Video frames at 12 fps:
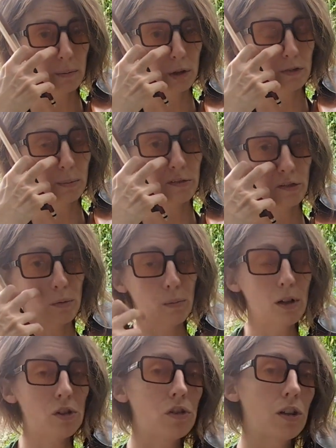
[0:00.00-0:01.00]
I move them too
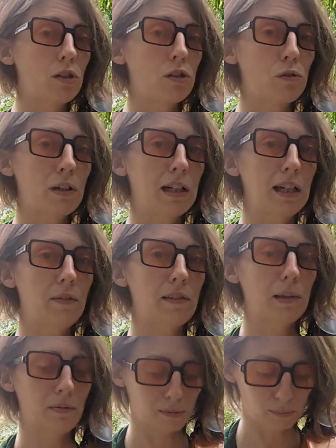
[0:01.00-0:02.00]
much, then the string
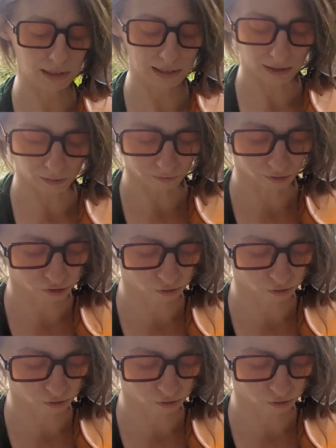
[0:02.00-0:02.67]
lifts completely off the